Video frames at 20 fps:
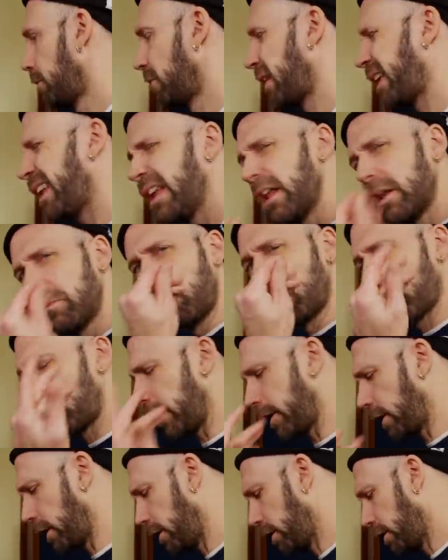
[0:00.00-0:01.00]
A little more
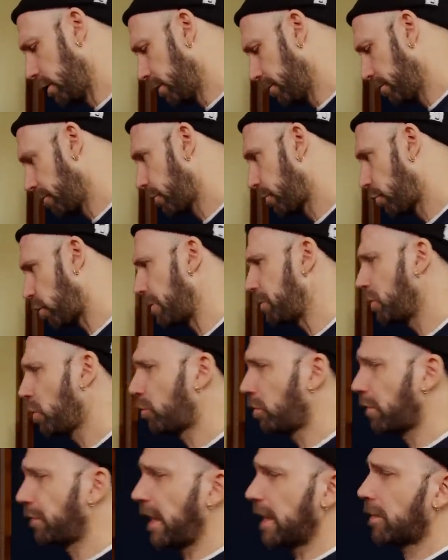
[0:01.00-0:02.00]
clicky. So I'm
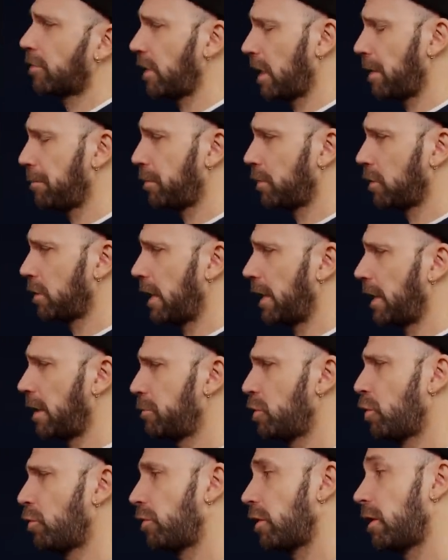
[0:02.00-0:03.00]
using that sample and
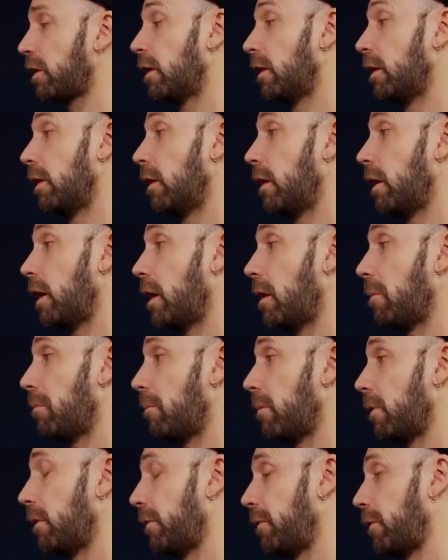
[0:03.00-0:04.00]
I'm using
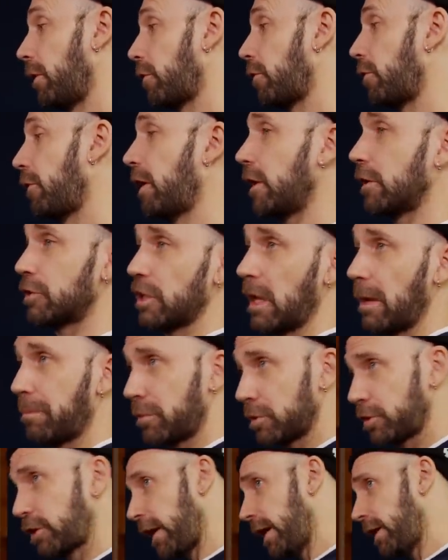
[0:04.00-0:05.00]
the snare
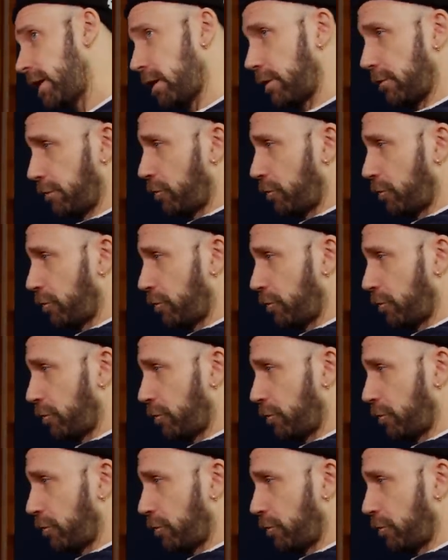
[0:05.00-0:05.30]
sample taken